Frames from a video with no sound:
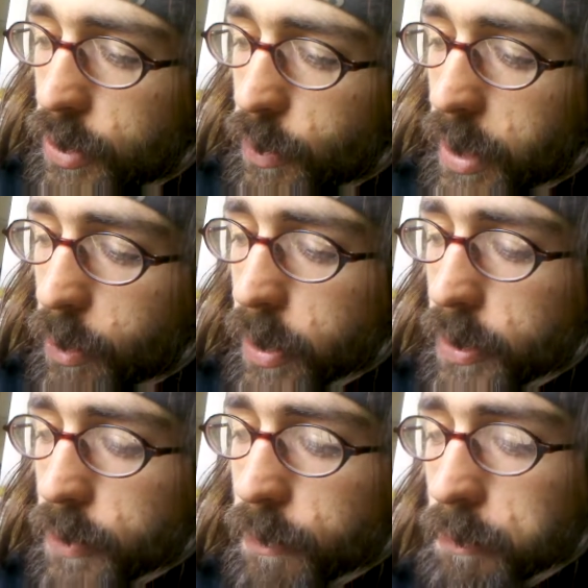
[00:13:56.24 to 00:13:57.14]
So
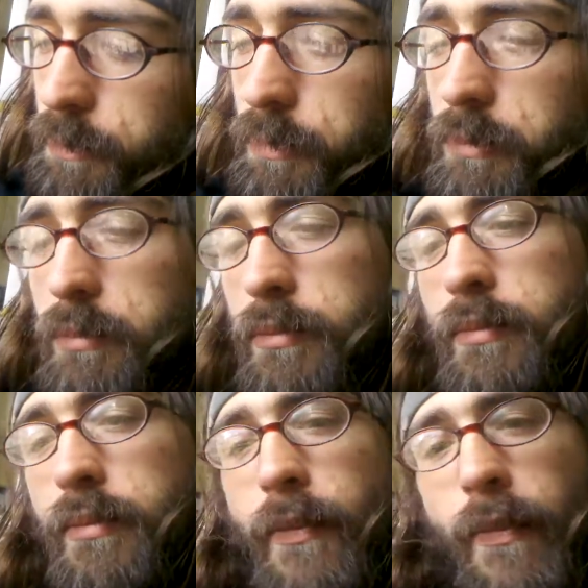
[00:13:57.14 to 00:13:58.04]
anyways,
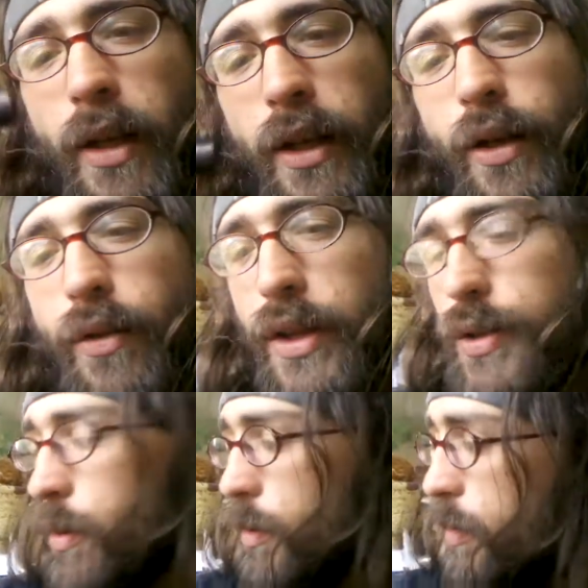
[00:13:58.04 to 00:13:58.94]
you know,
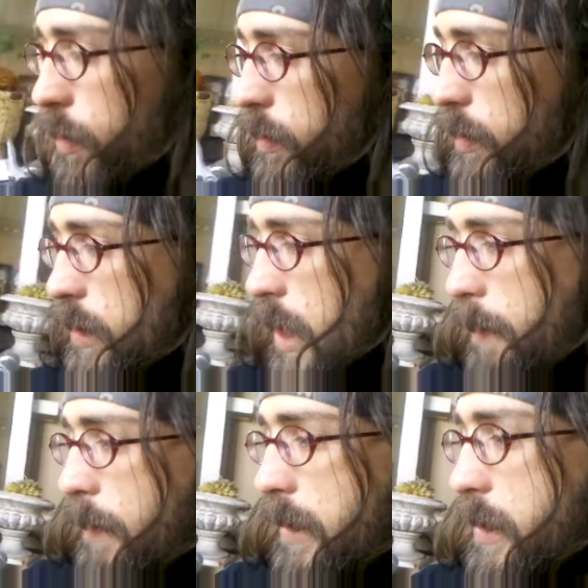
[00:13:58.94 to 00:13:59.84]
this whole
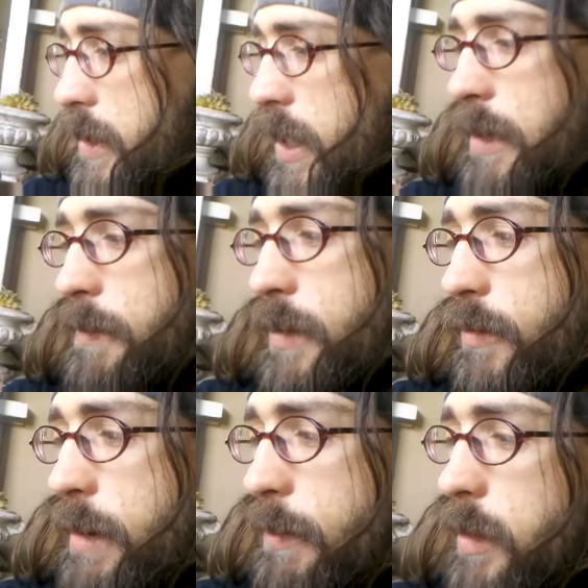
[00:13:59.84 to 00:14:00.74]
top end is going to be
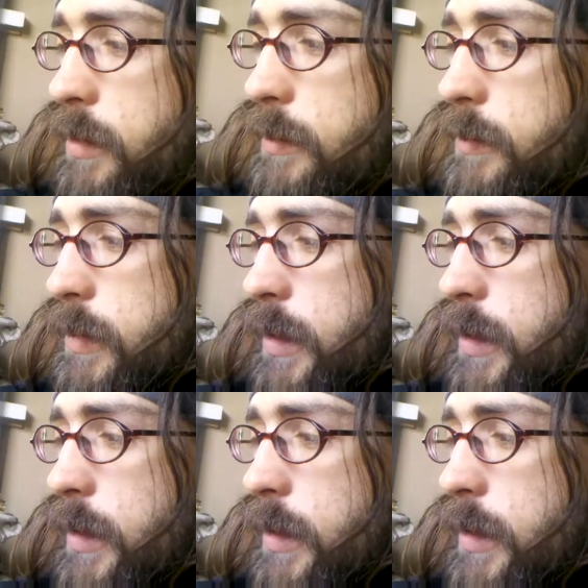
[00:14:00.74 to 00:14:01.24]
rebuilt.